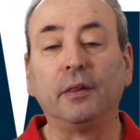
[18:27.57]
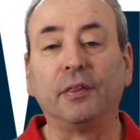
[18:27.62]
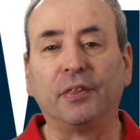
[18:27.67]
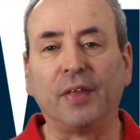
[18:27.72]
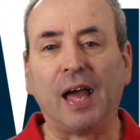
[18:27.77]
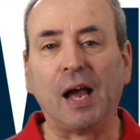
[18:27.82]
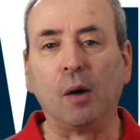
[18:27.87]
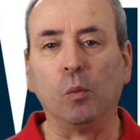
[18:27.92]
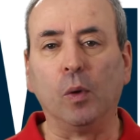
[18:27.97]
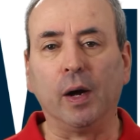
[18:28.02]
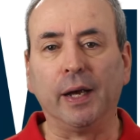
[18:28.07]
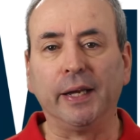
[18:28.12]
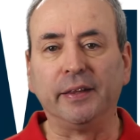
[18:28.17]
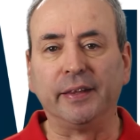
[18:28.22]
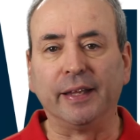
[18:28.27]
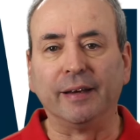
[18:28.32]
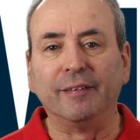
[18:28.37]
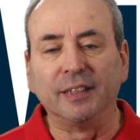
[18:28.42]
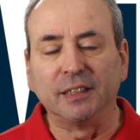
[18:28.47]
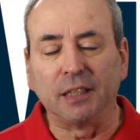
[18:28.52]
That way,
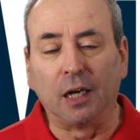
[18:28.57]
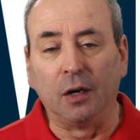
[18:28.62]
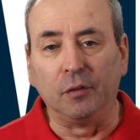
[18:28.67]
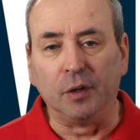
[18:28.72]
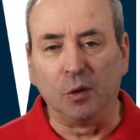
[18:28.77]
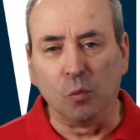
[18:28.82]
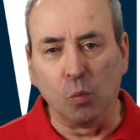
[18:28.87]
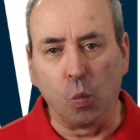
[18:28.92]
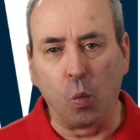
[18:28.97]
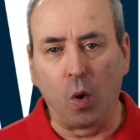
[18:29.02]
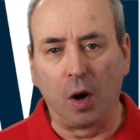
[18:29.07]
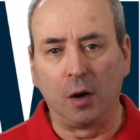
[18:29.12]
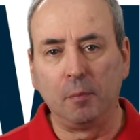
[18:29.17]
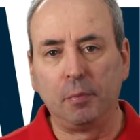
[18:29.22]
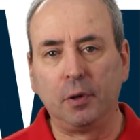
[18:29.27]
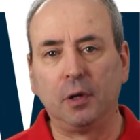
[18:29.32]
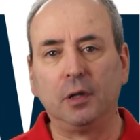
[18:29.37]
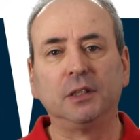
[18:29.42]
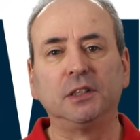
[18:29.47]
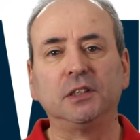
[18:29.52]
there is only one
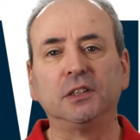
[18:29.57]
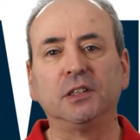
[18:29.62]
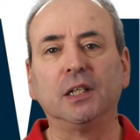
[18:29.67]
person